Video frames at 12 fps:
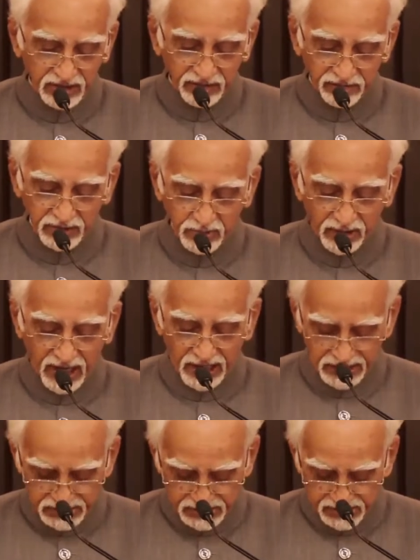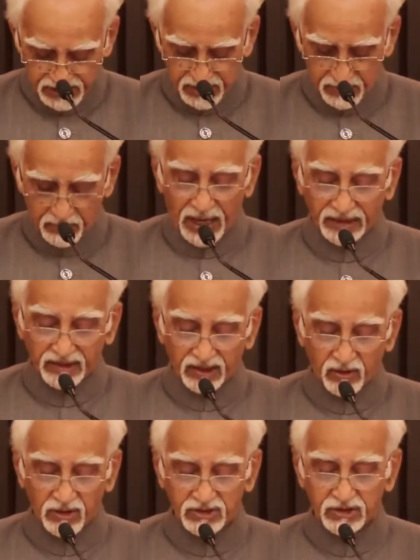visualized by the
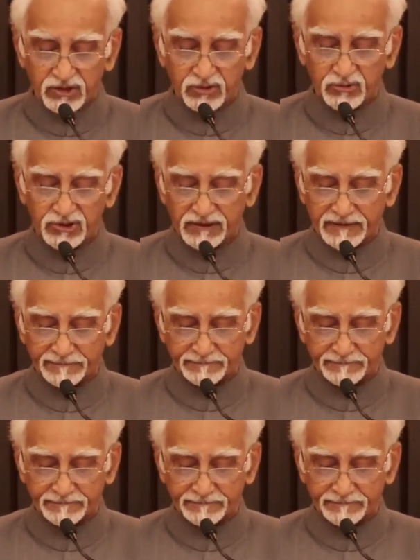Constitution.